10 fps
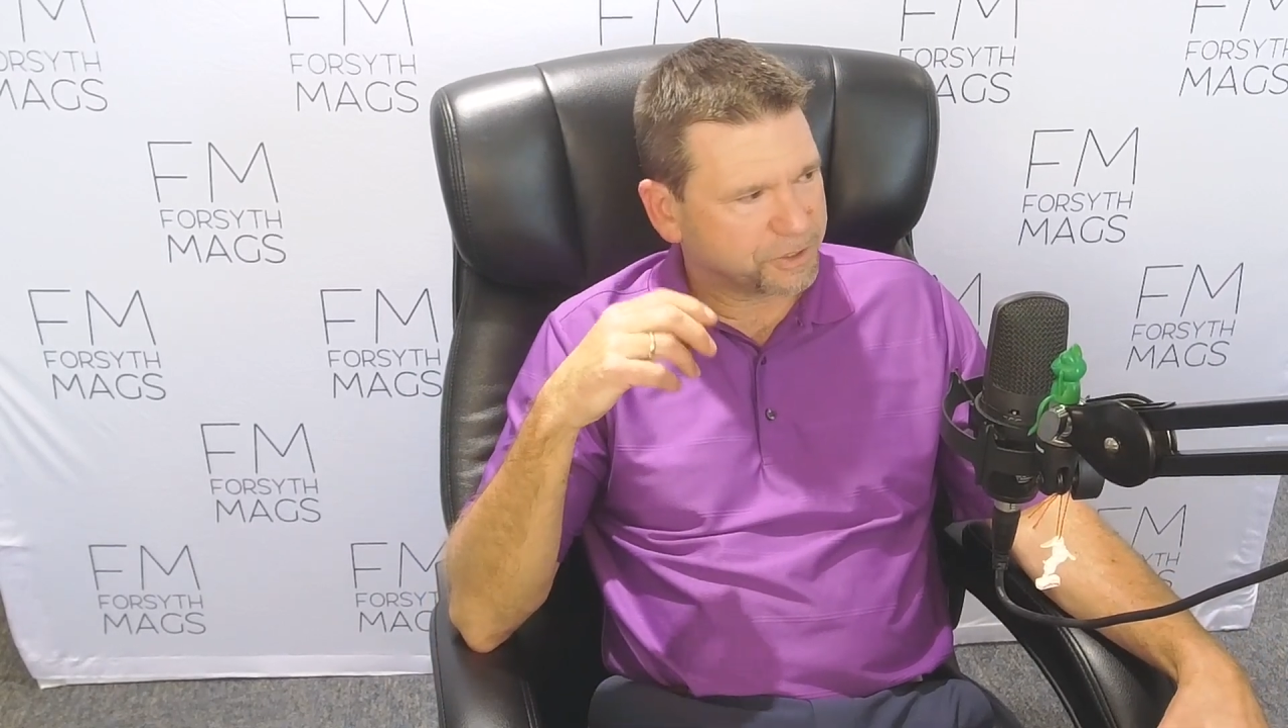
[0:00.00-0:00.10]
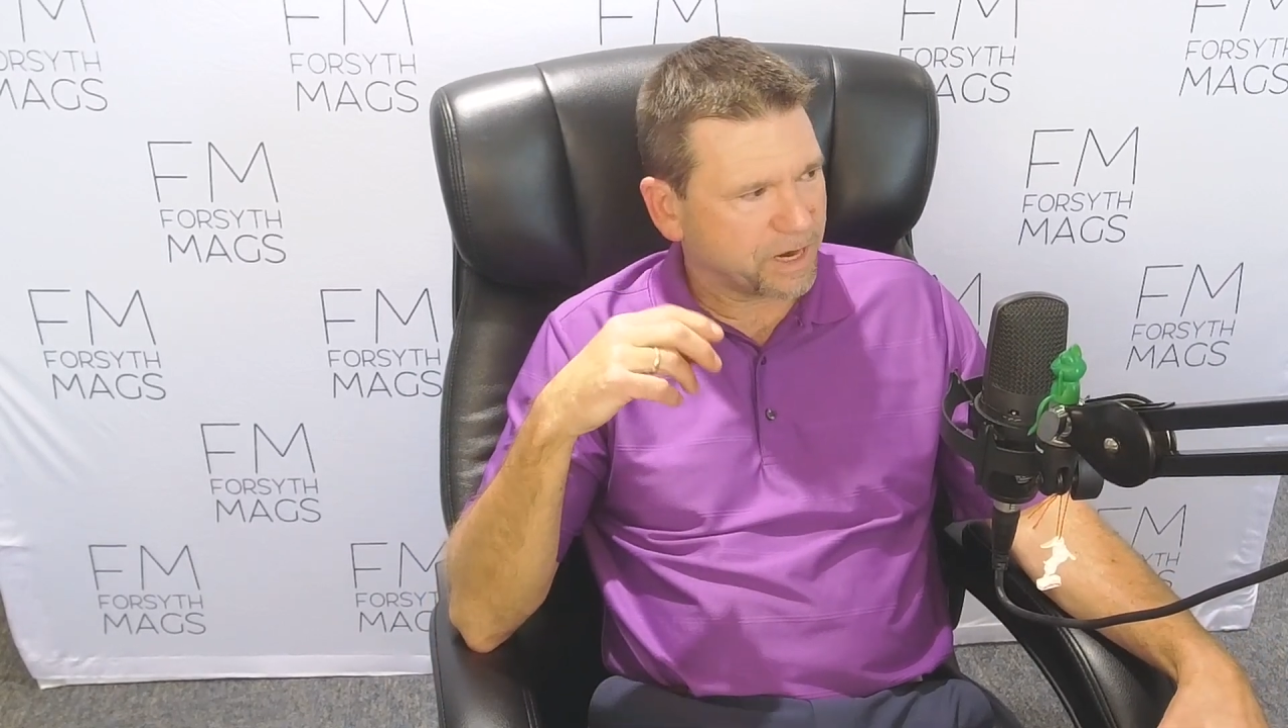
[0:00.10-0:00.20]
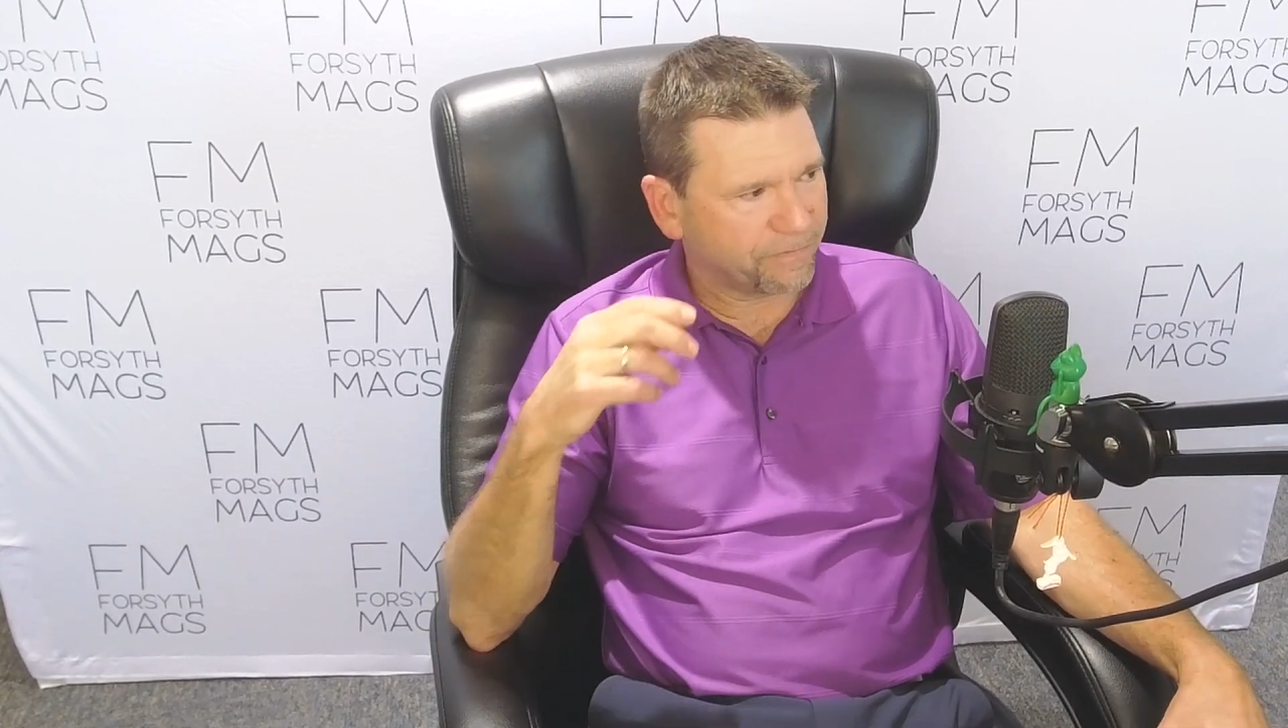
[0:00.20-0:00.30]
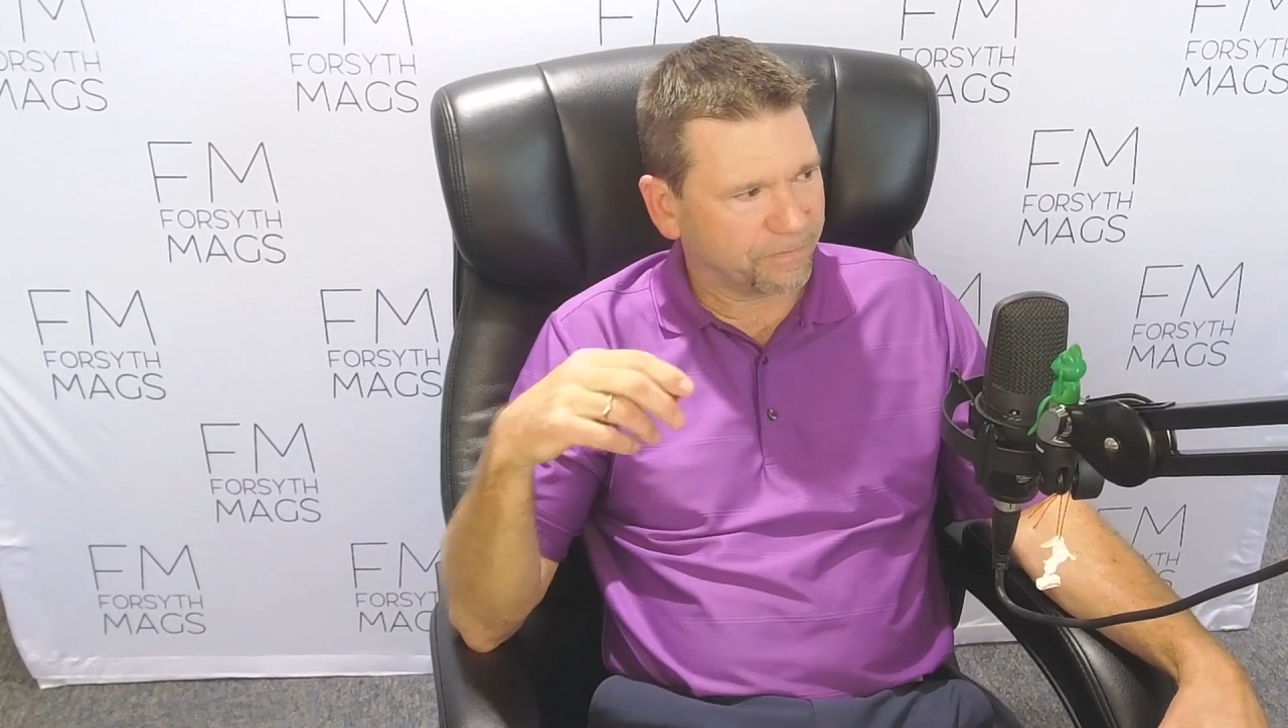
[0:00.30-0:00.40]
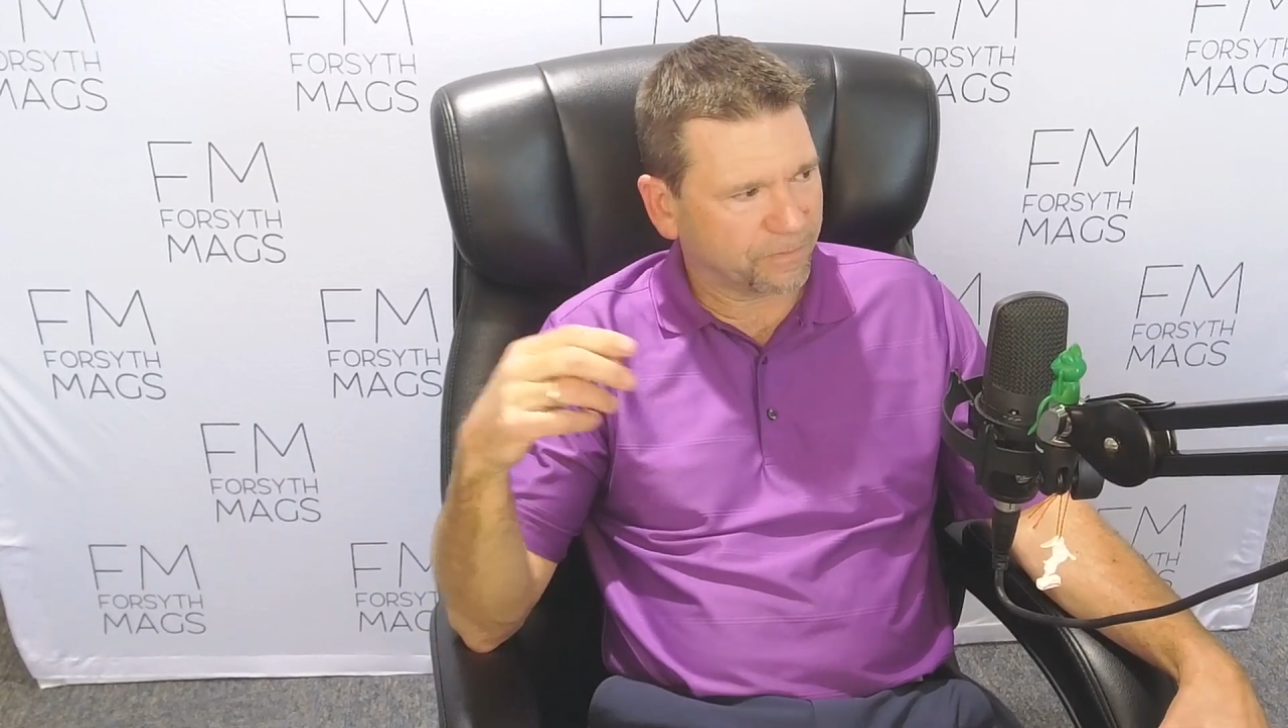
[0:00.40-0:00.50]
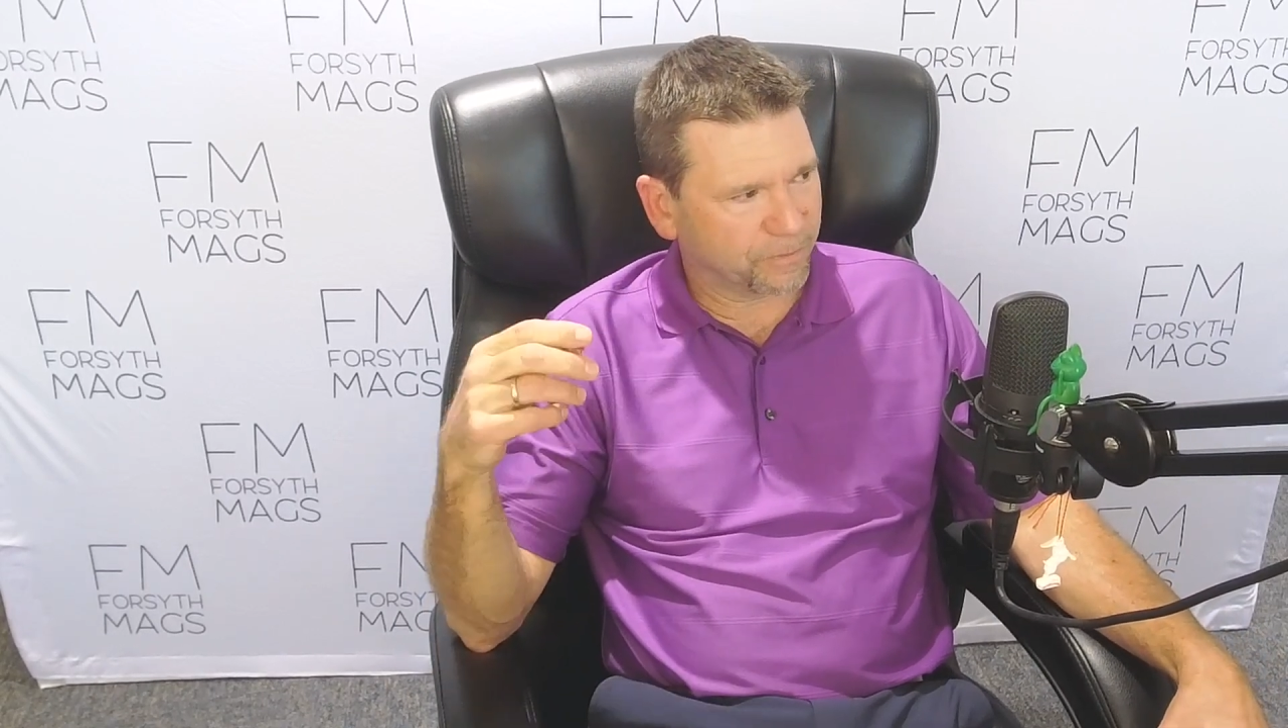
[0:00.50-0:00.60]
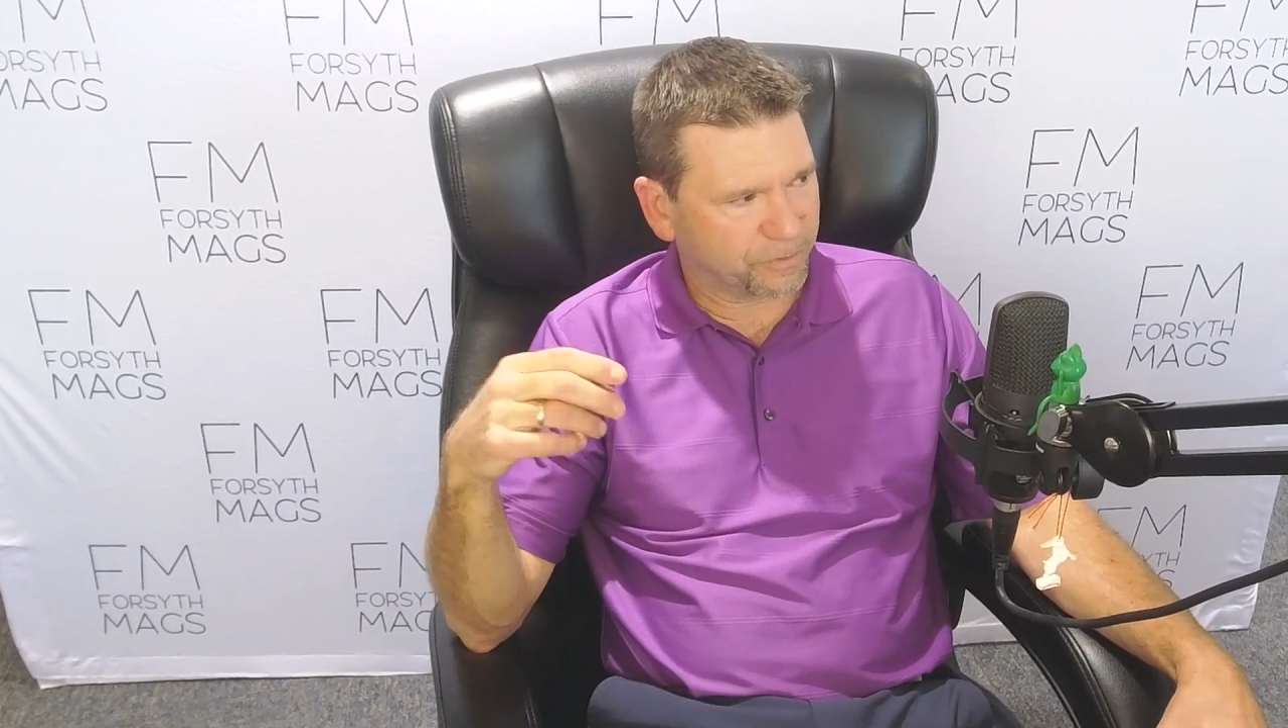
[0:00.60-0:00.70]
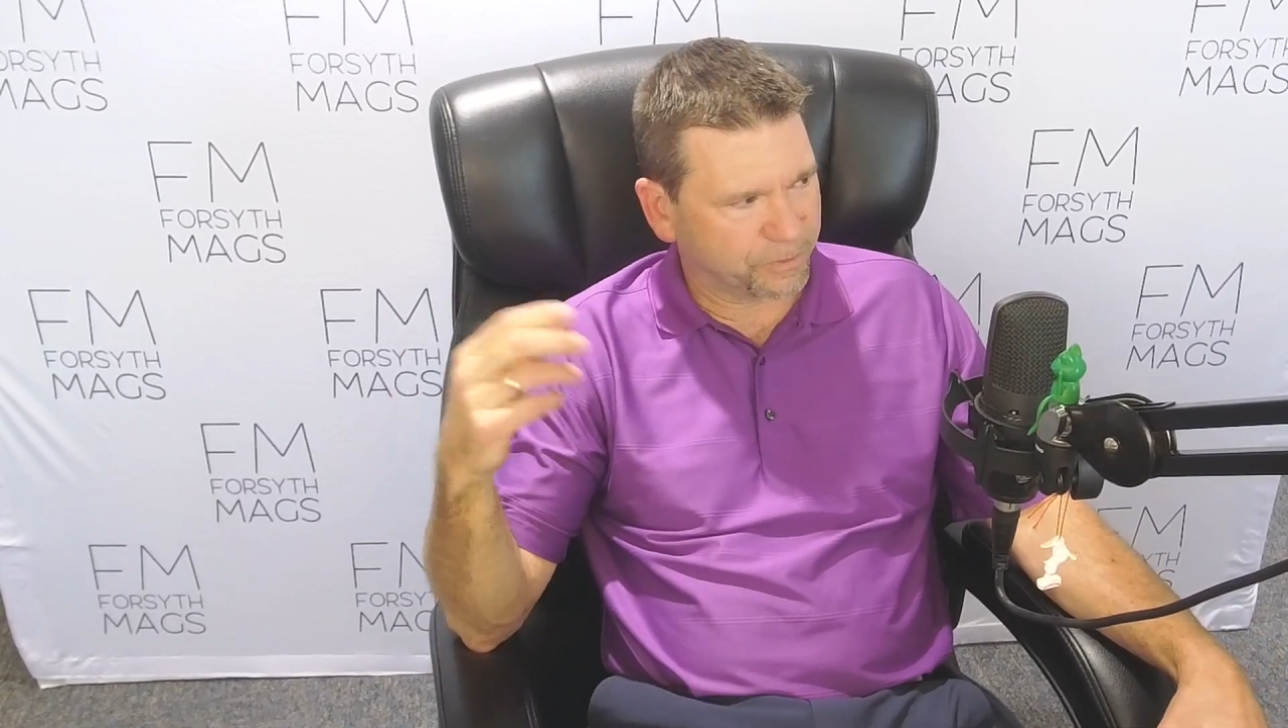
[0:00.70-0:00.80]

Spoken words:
striving